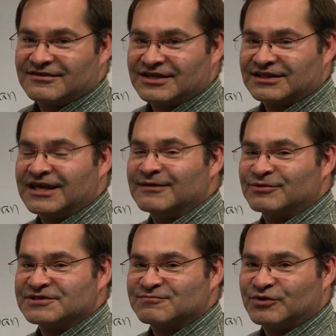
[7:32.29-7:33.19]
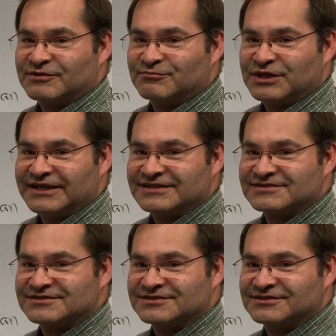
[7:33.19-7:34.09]
that Laban has put in
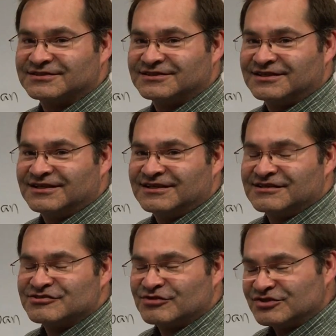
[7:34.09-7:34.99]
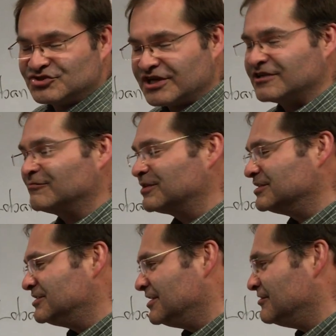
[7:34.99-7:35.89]
place, so that Jacob
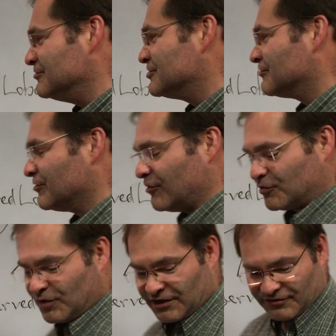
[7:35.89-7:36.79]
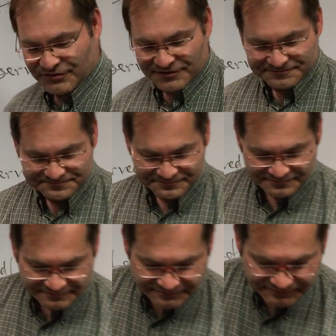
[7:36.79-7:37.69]
continues to grow in wealth.
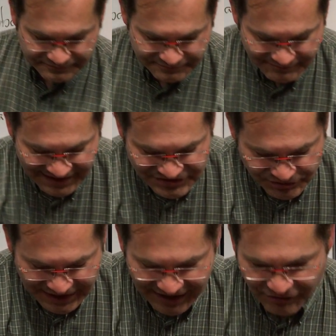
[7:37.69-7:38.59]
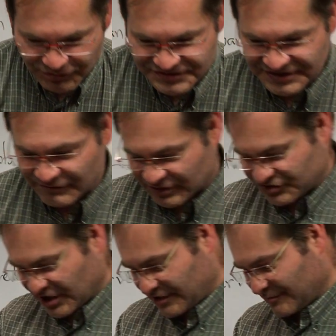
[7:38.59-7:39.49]
So now we'll see what
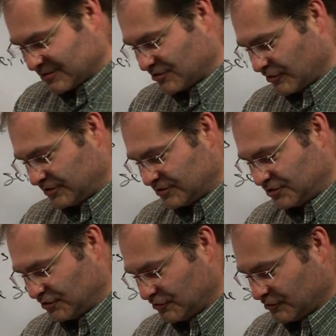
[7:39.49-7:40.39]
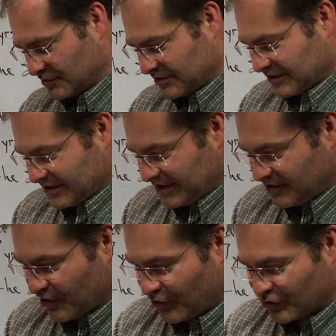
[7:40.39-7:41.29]
Jacob is going to do. He
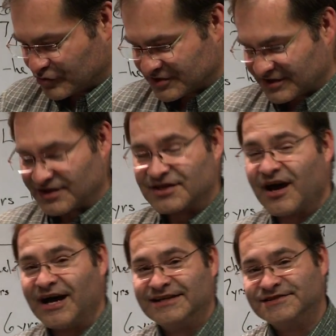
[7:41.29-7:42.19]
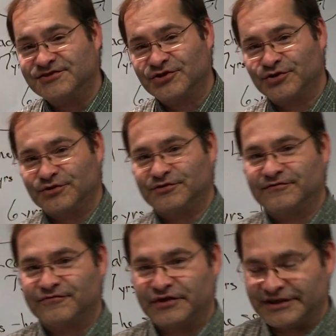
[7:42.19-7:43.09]
knows that the tide is
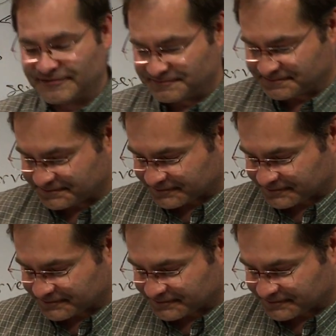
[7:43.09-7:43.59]
turned for him.